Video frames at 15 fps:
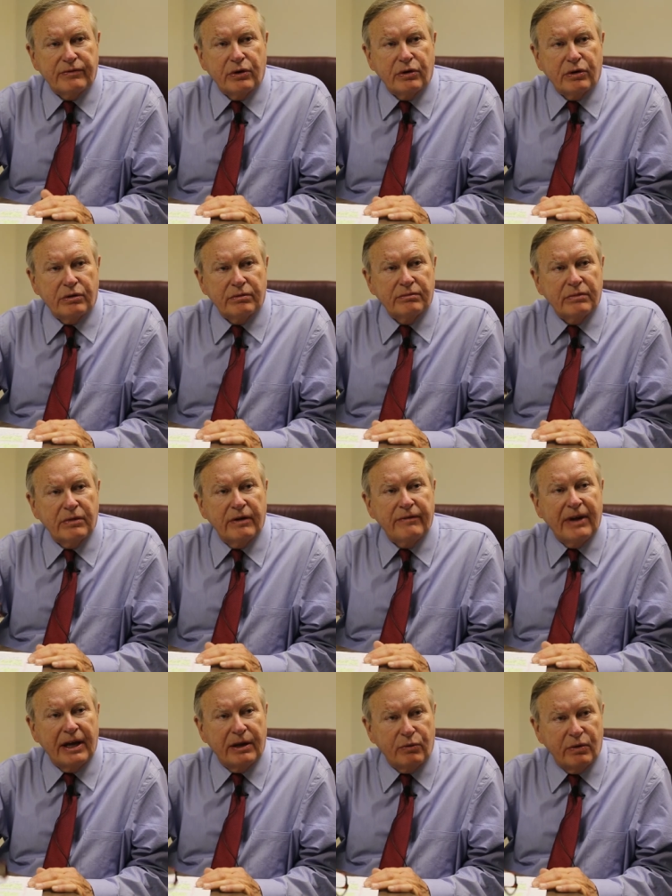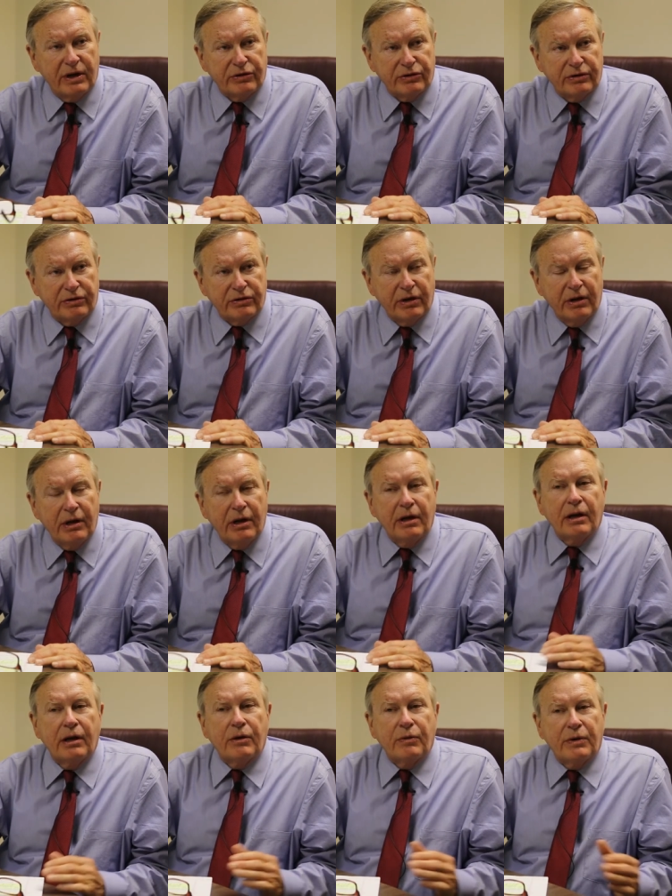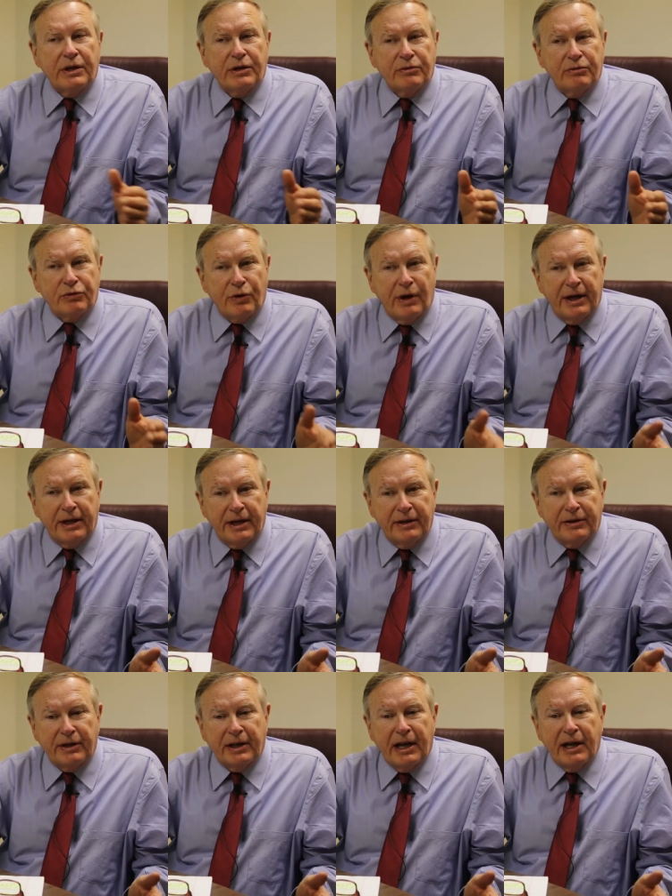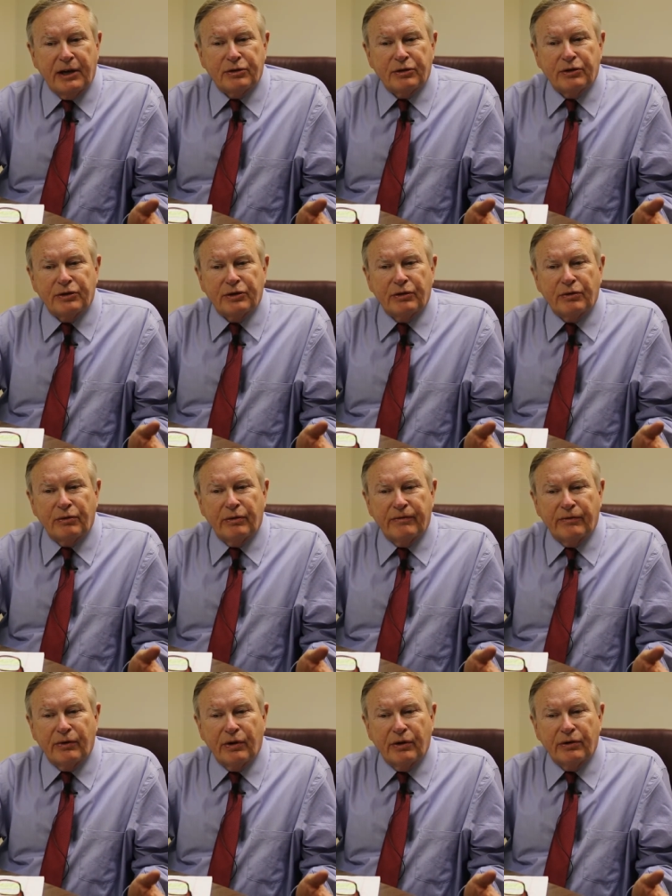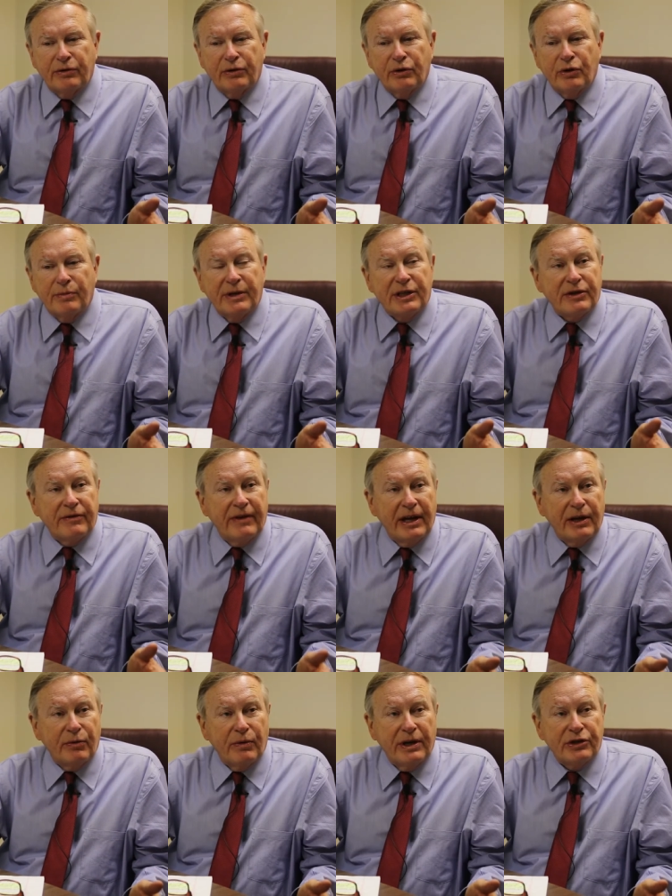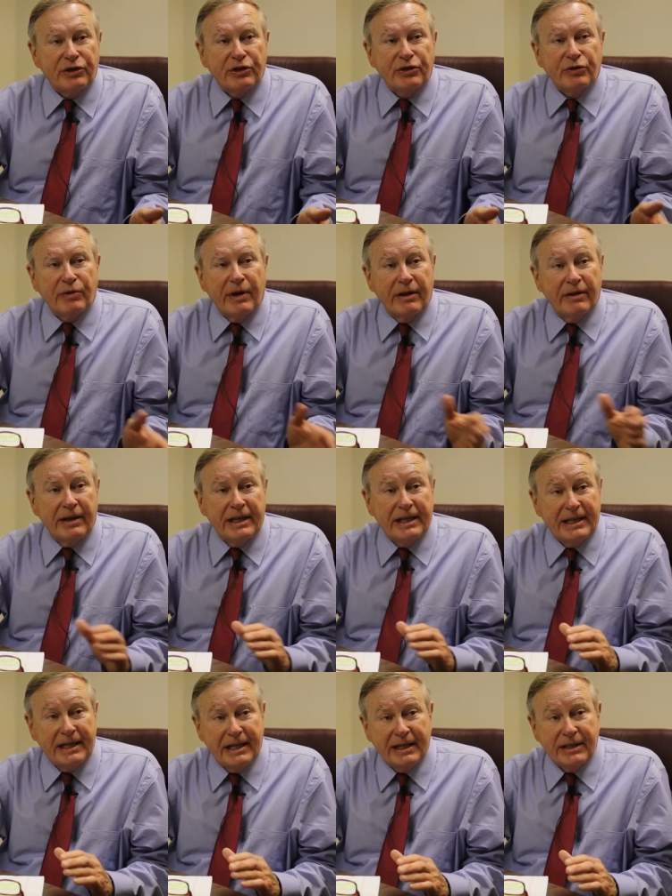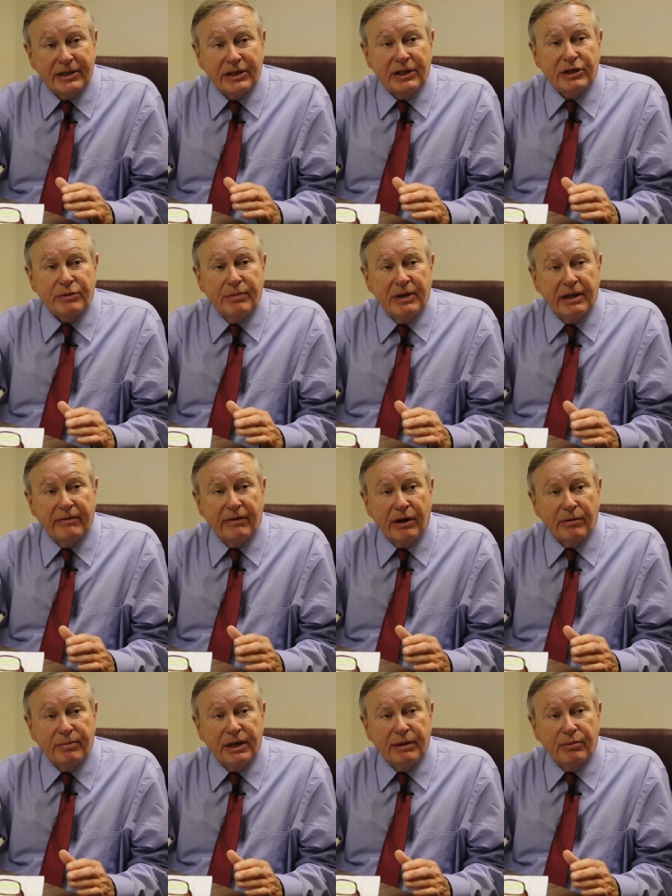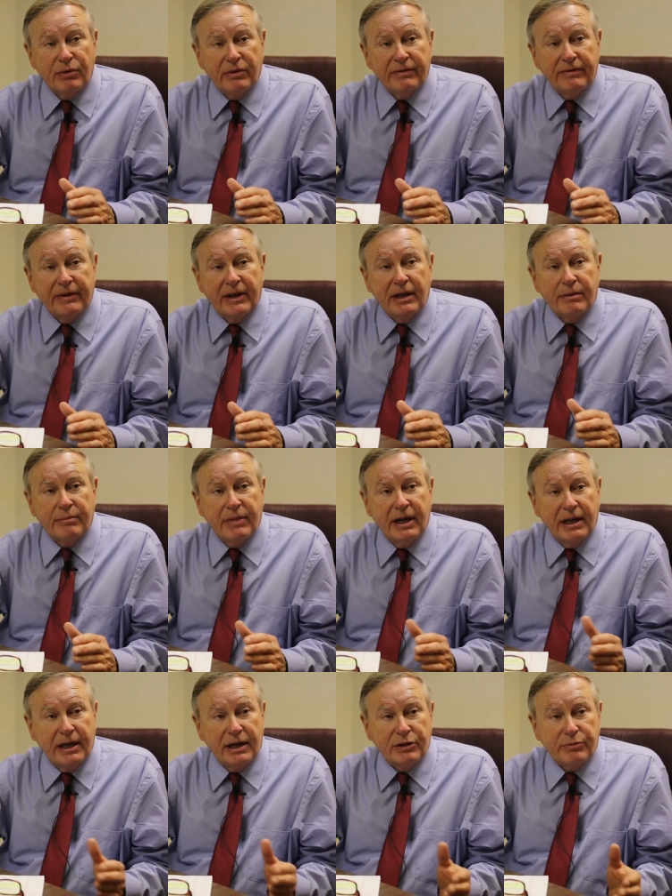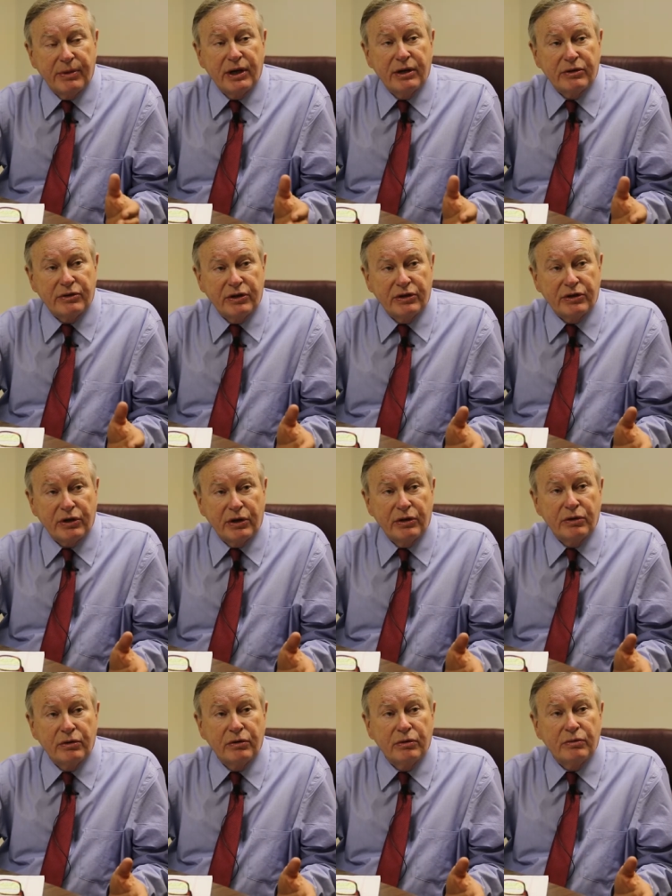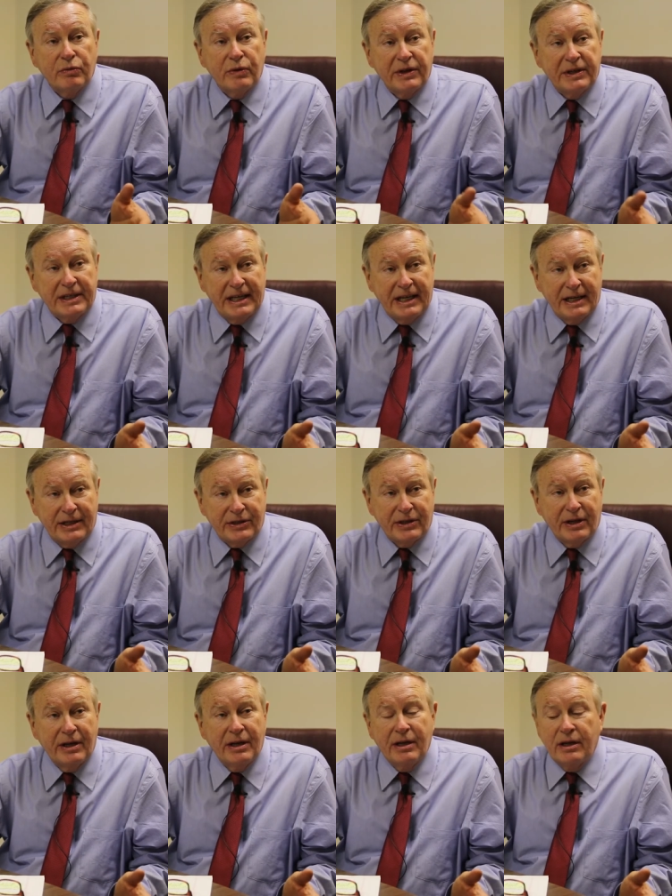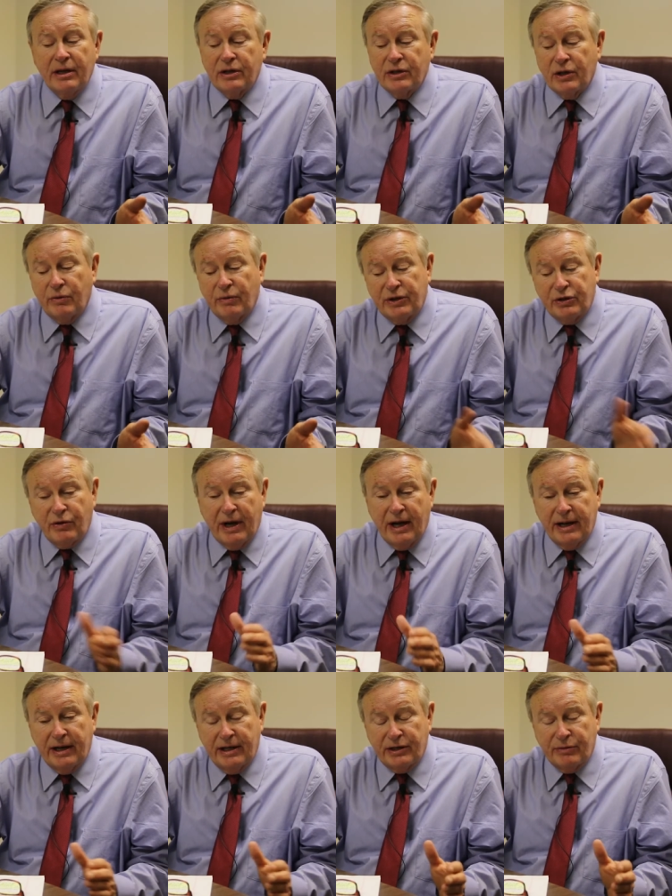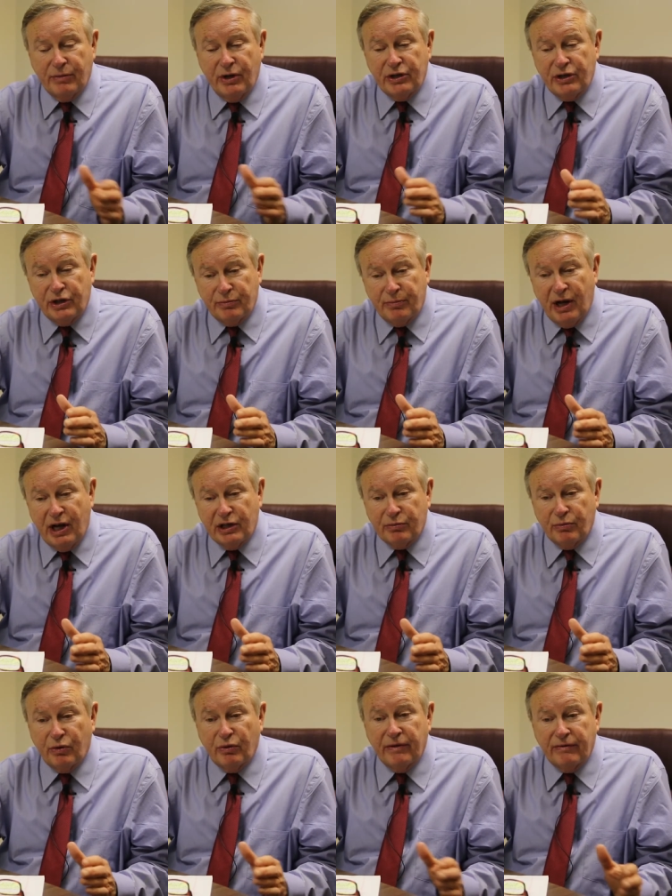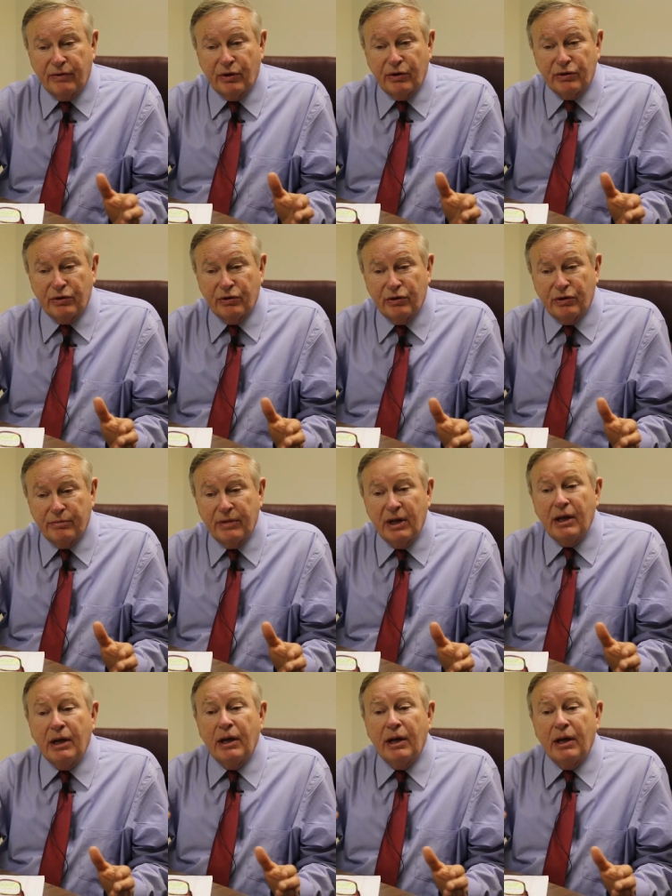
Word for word: for evaluations. We try to get the counselors to refer to them as evaluations rather than tests since many of our people have had a bad experience in school with tests. So we try to, as much as possible, refer to them